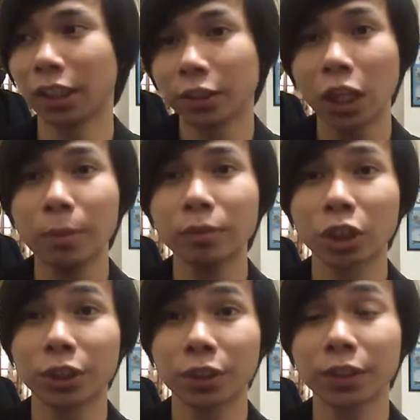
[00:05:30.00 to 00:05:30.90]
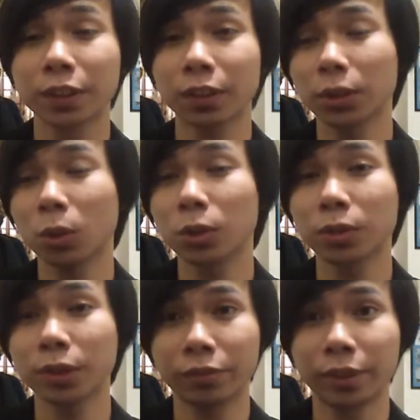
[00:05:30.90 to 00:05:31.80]
type of judges is
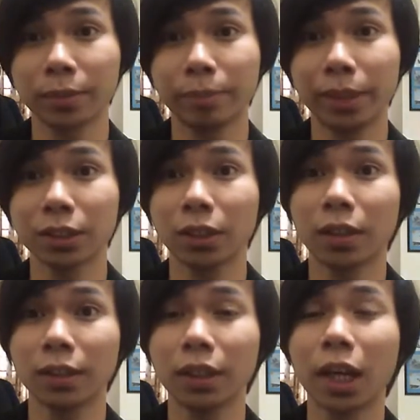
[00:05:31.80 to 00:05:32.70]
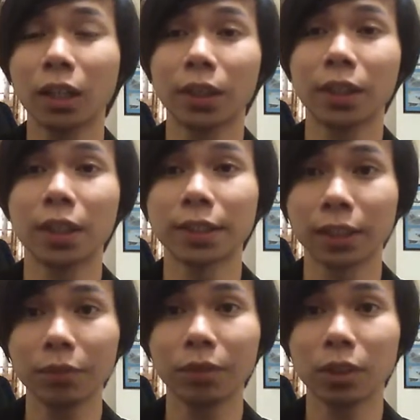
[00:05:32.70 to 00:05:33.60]
also different based on the hierarchies and
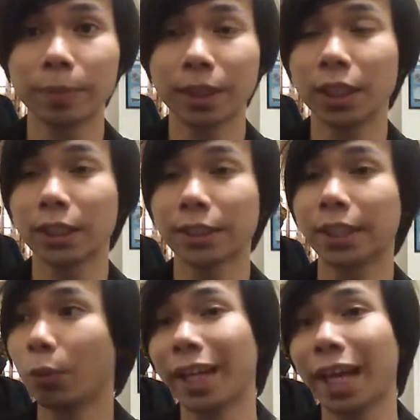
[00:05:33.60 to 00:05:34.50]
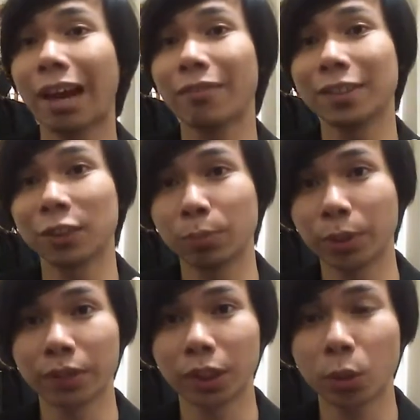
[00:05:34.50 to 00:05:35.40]
levels, because we have the
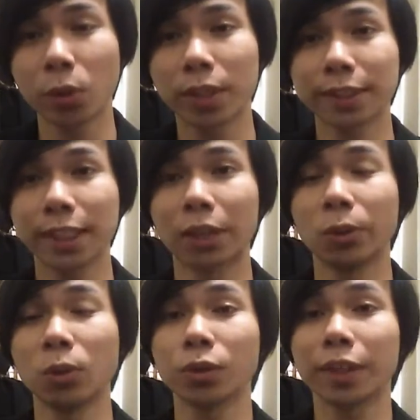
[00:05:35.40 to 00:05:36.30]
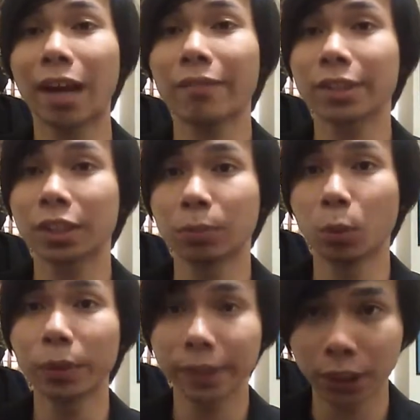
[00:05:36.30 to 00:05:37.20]
superior courts and you also have the
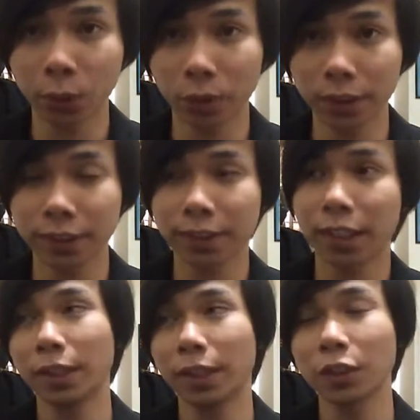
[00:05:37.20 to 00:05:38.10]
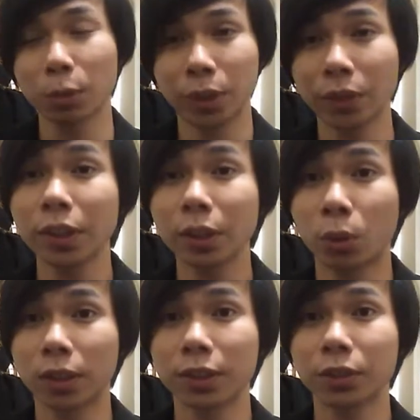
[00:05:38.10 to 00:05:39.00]
subordinate courts. In the superior
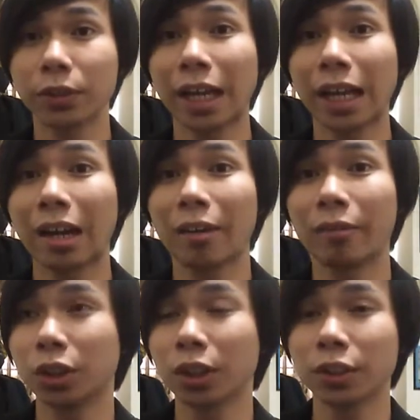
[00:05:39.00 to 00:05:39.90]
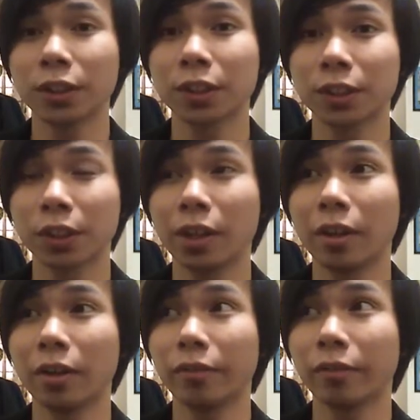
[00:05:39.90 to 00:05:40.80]
courts, you have judges
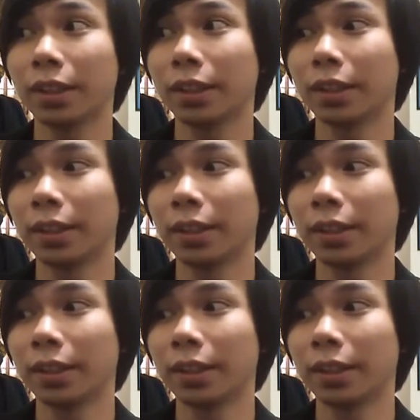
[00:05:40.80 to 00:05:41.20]
of the